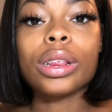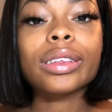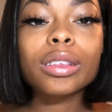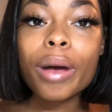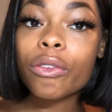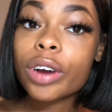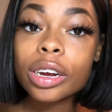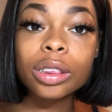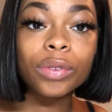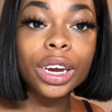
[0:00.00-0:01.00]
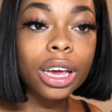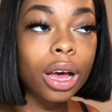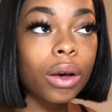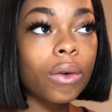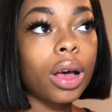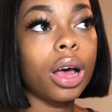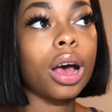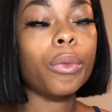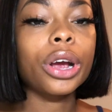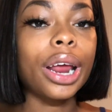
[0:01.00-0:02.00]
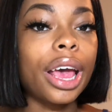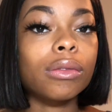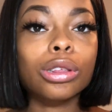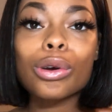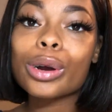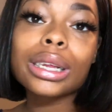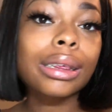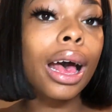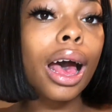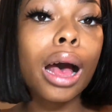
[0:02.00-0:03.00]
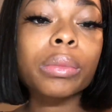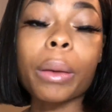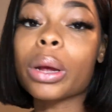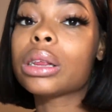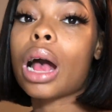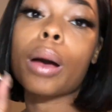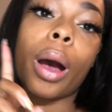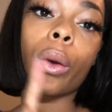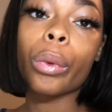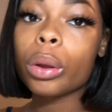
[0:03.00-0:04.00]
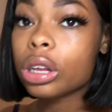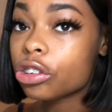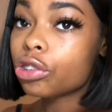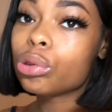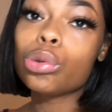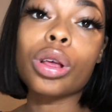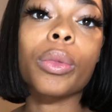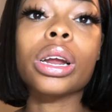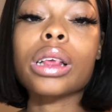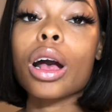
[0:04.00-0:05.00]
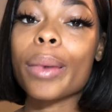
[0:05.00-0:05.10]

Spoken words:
this is my first video. We're gonna have story times. I'm gonna talk about real issues. I'm gonna talk